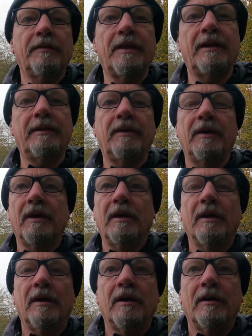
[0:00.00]
And then
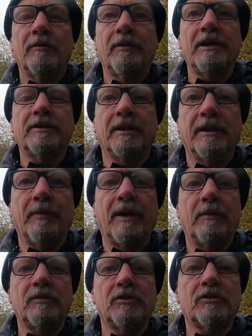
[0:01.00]
recently,
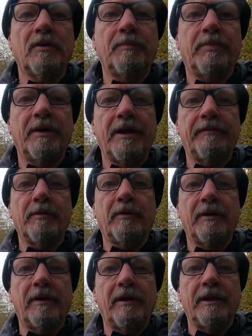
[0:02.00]
when I was just putting
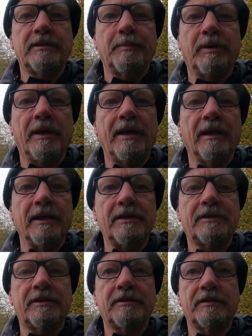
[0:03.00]
everyone into
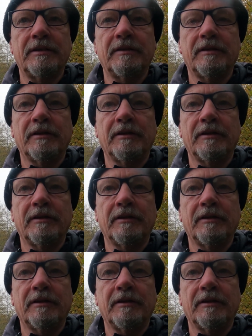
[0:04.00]
playlists,